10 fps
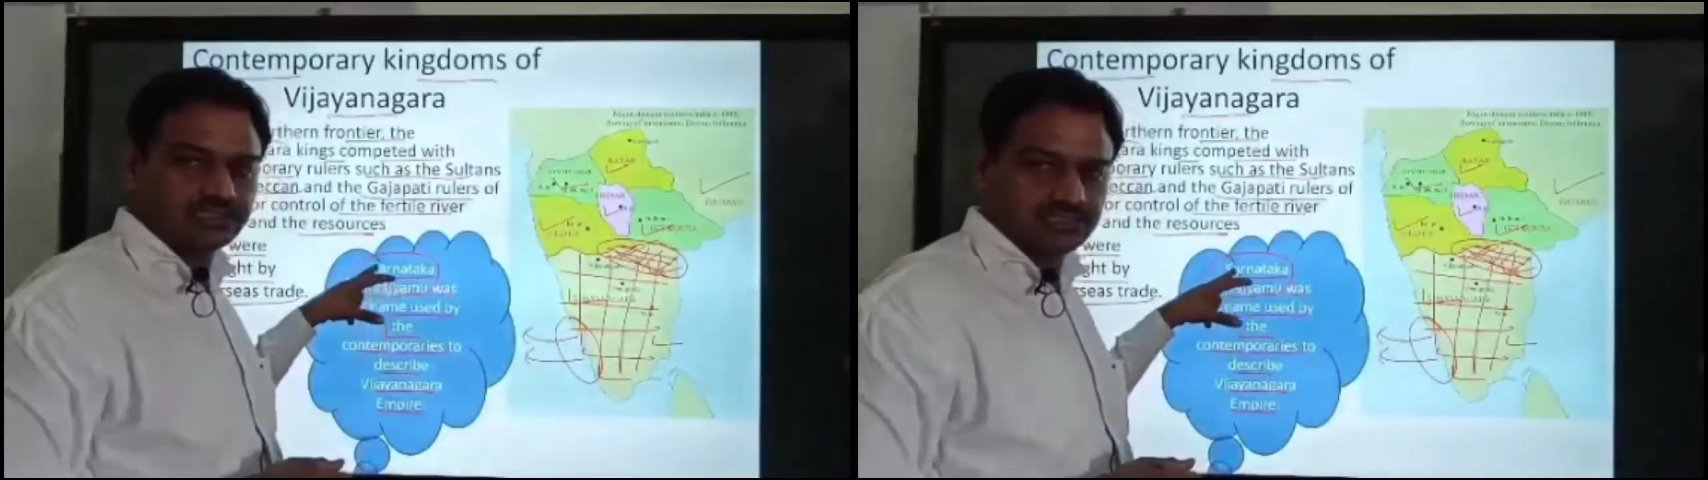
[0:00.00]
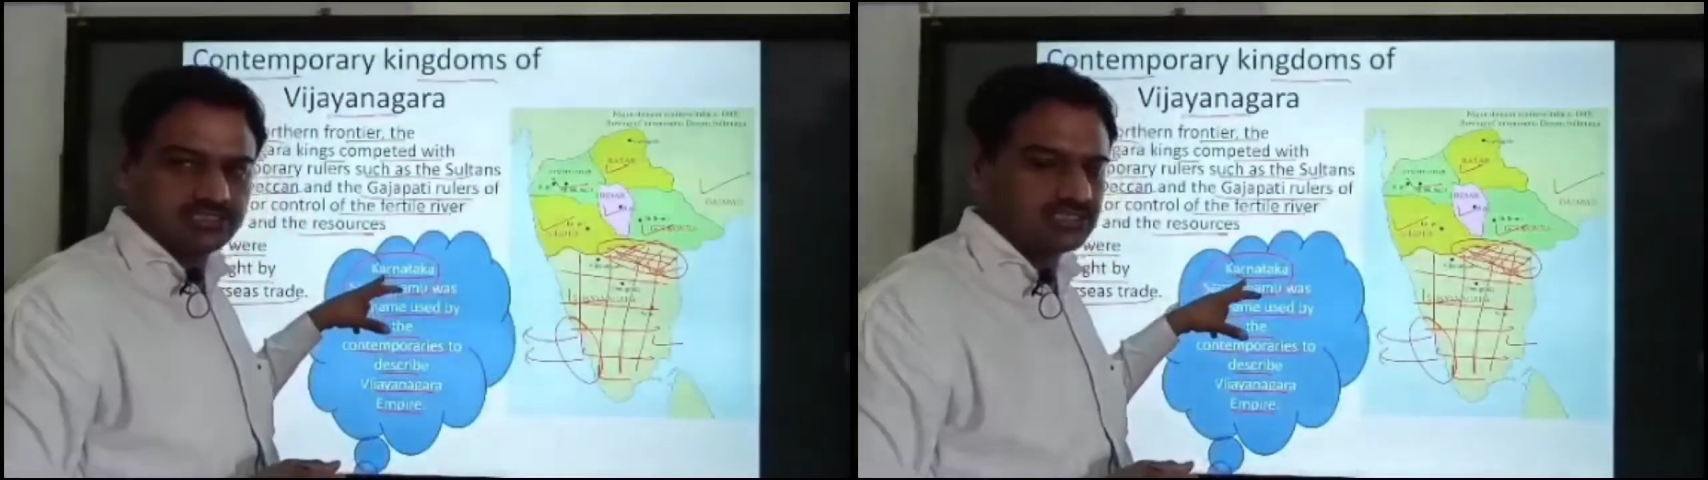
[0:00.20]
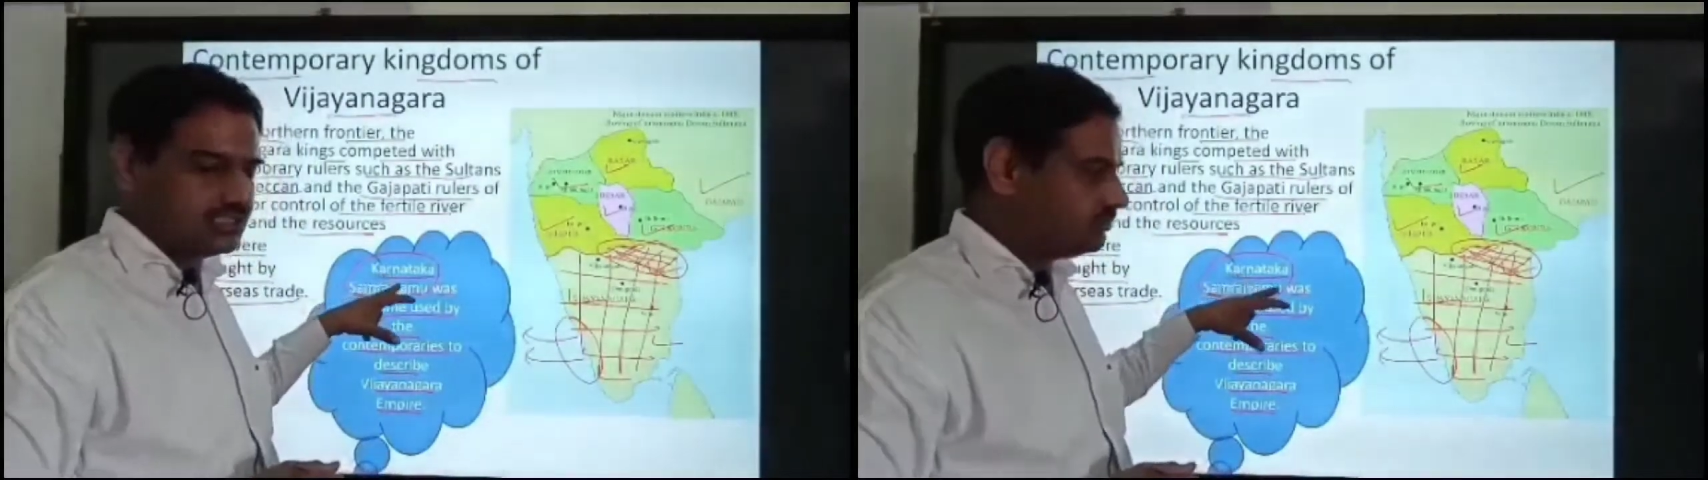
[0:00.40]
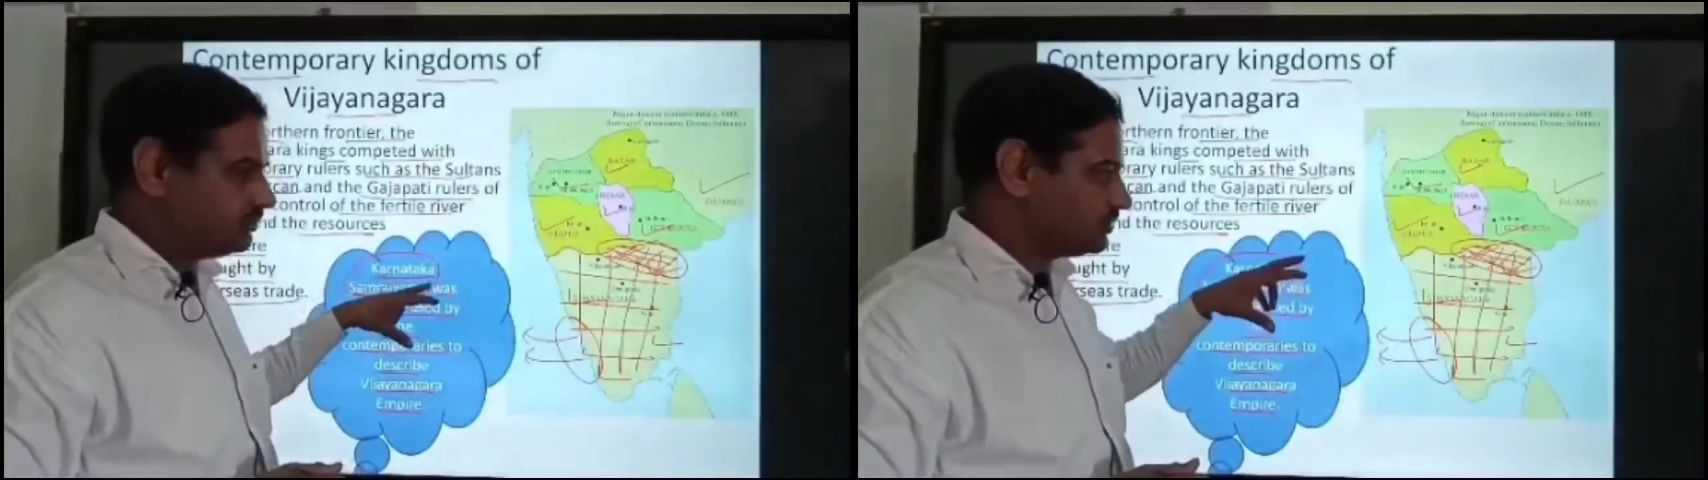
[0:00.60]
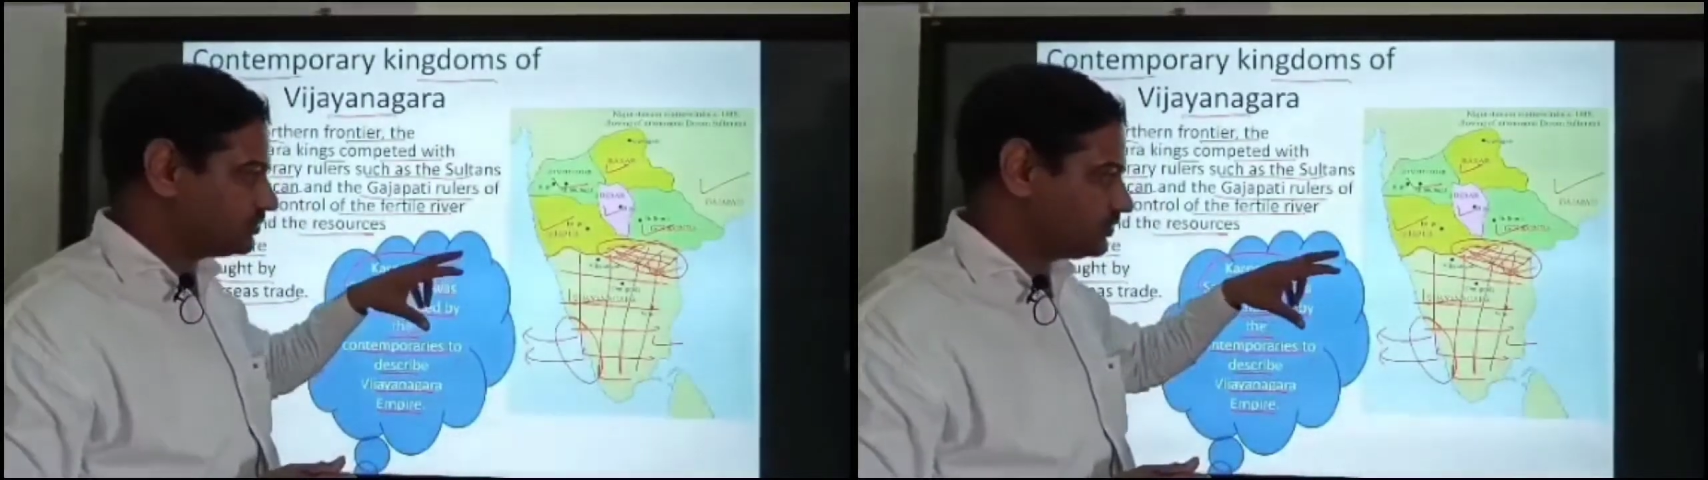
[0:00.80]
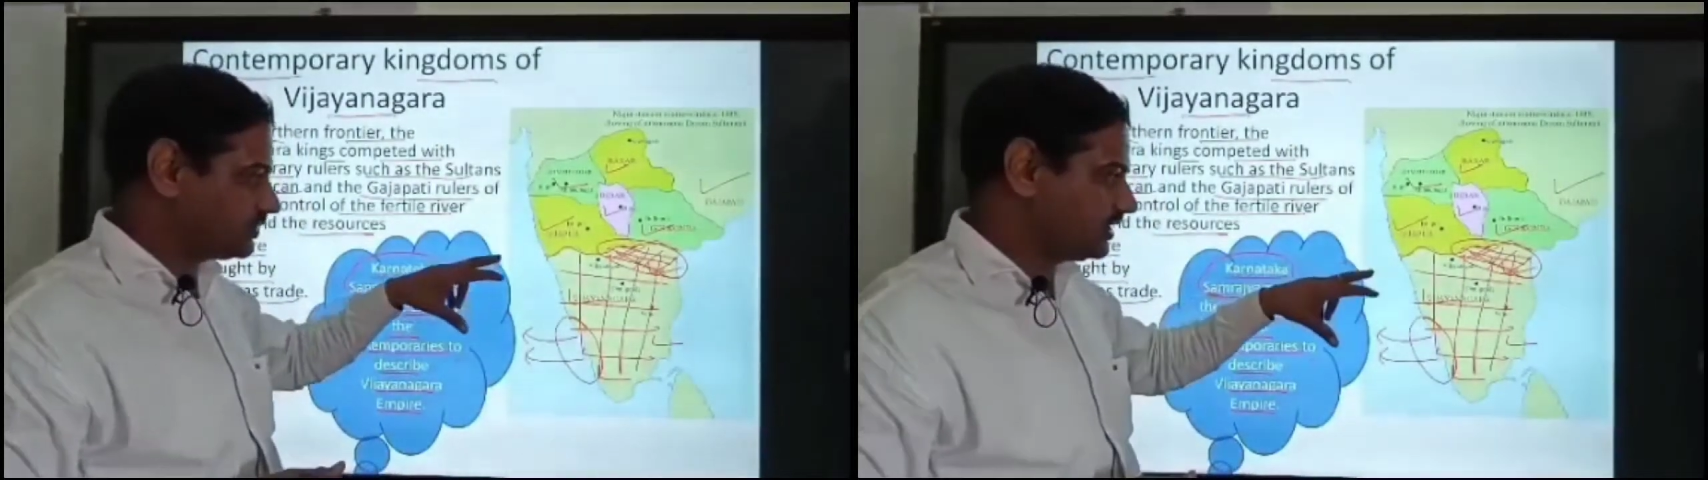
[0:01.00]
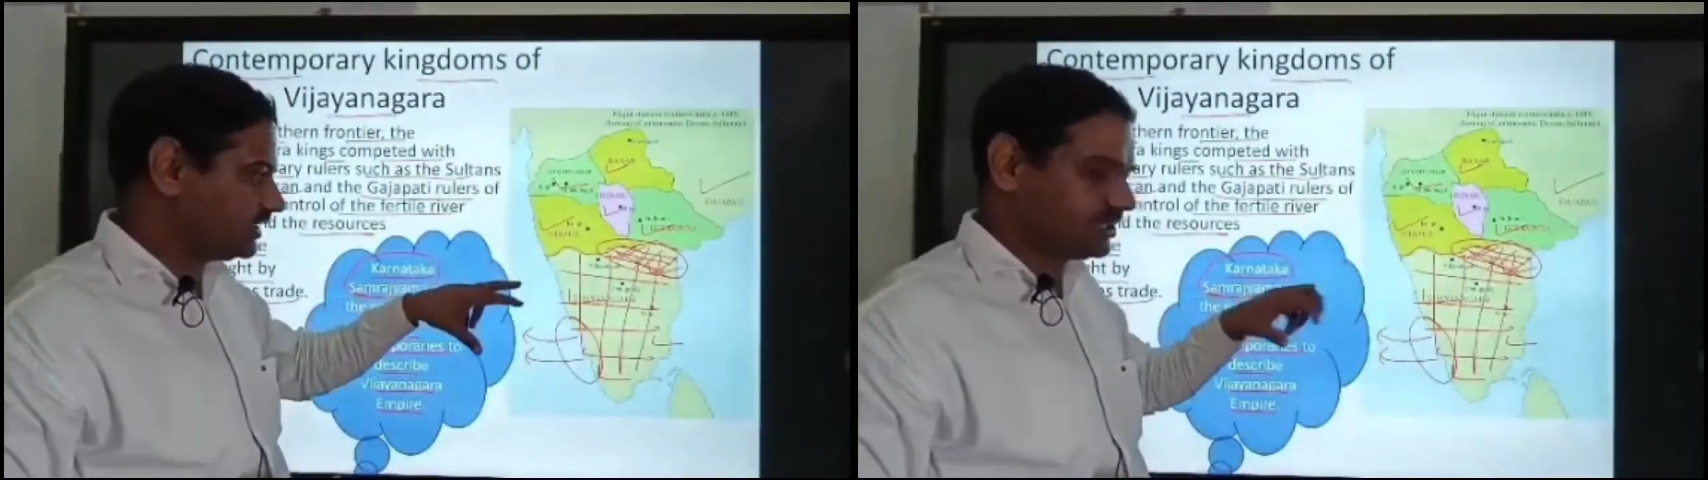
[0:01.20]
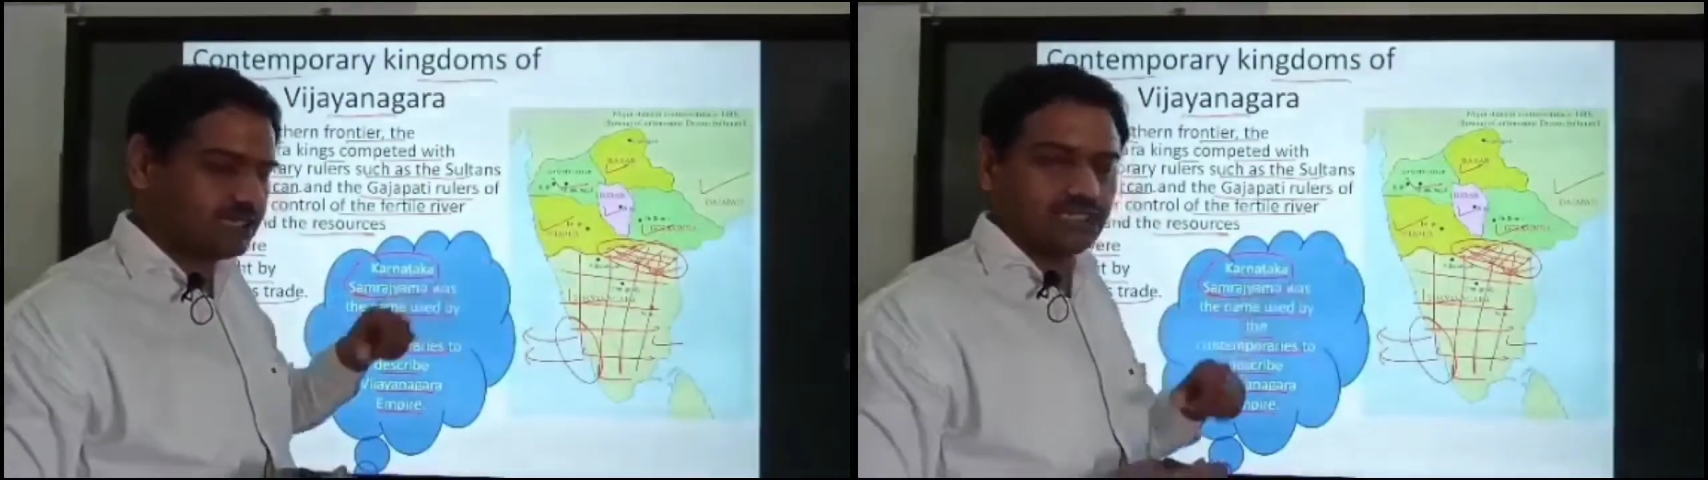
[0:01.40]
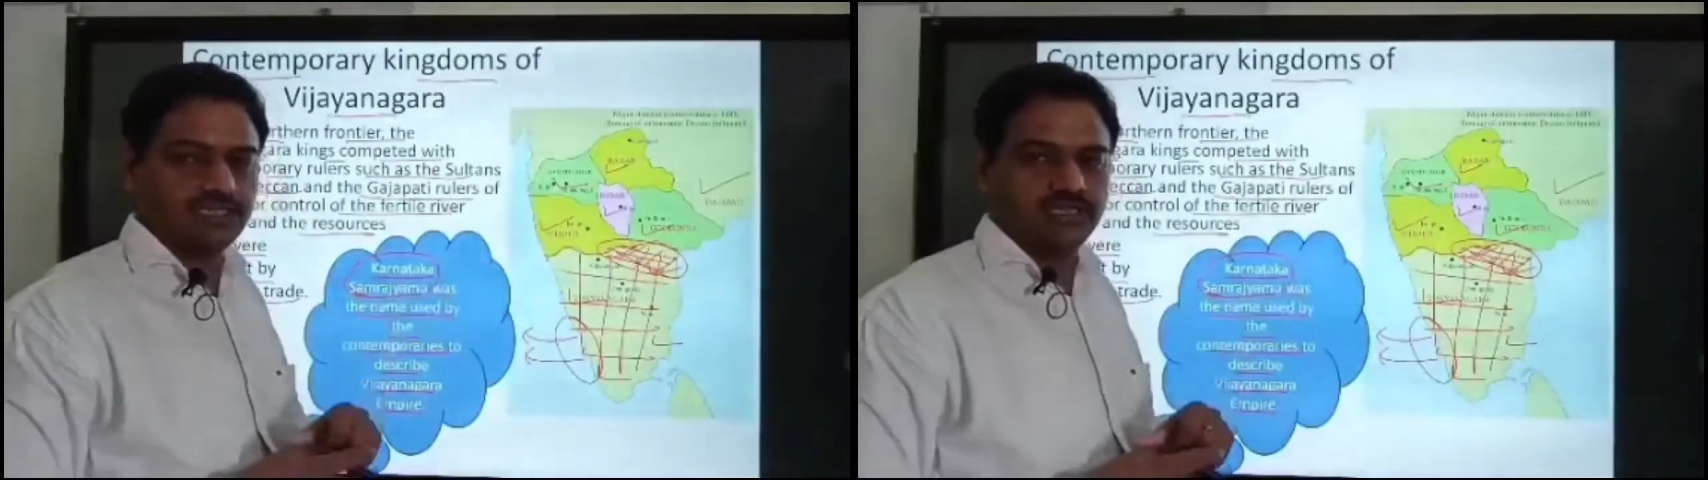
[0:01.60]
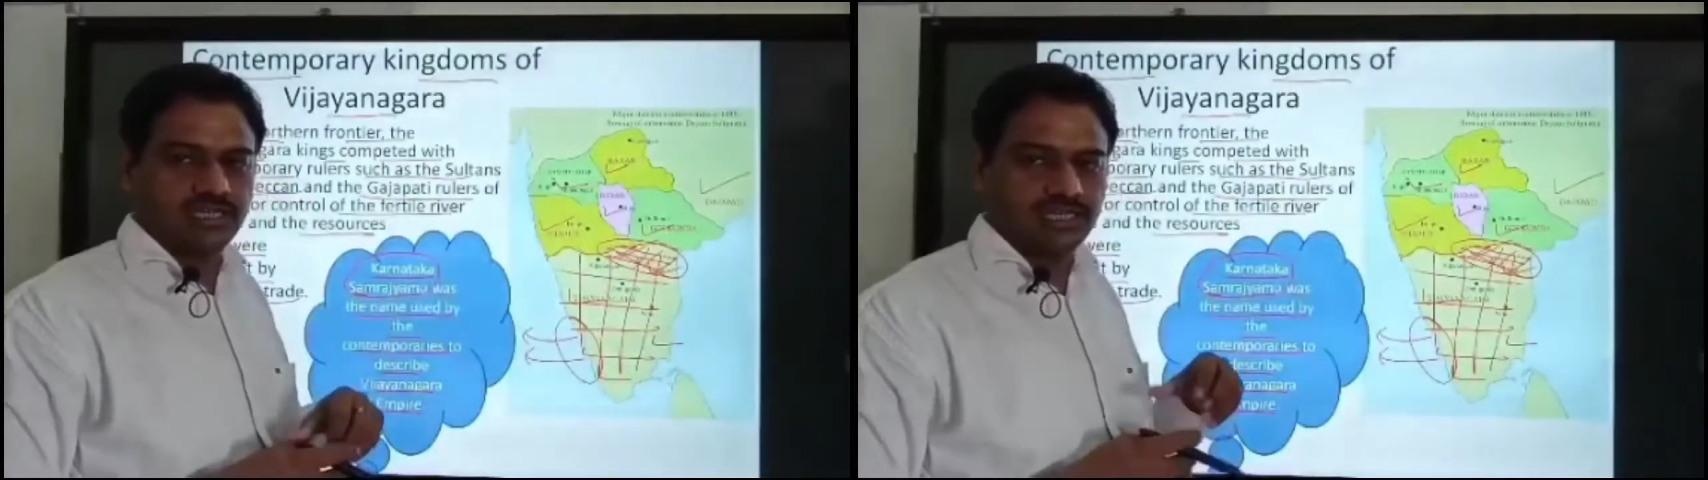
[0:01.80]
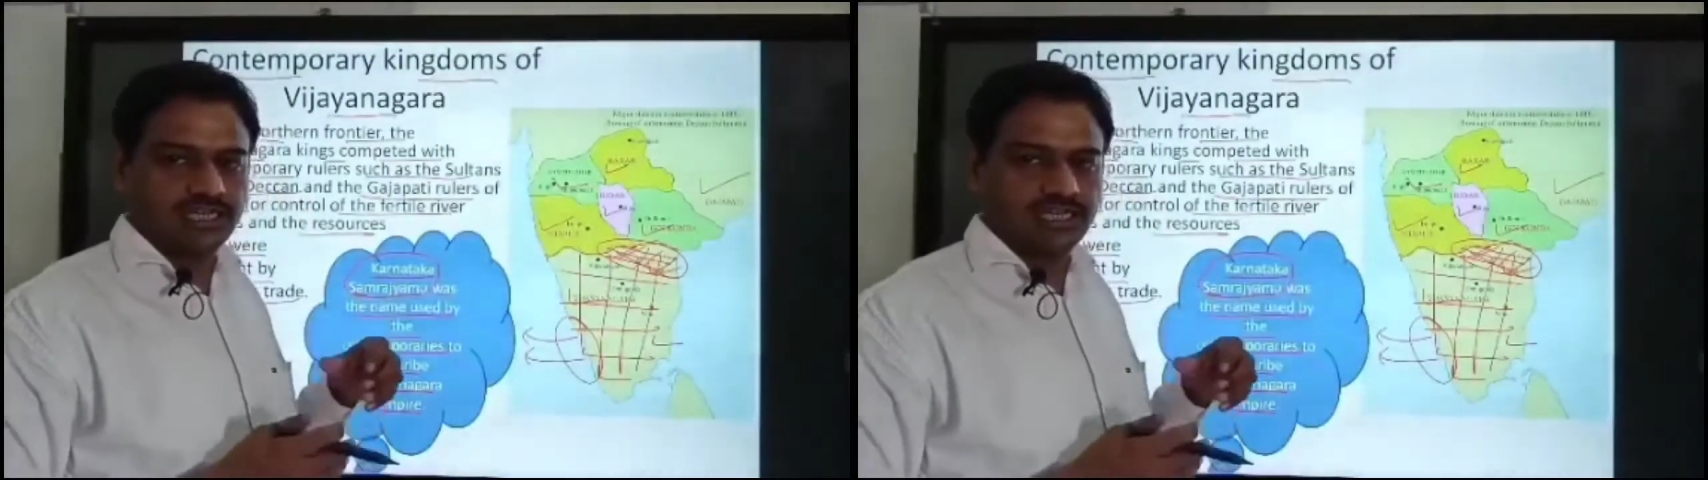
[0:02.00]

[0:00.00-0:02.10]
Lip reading: this name because Vijayanagara and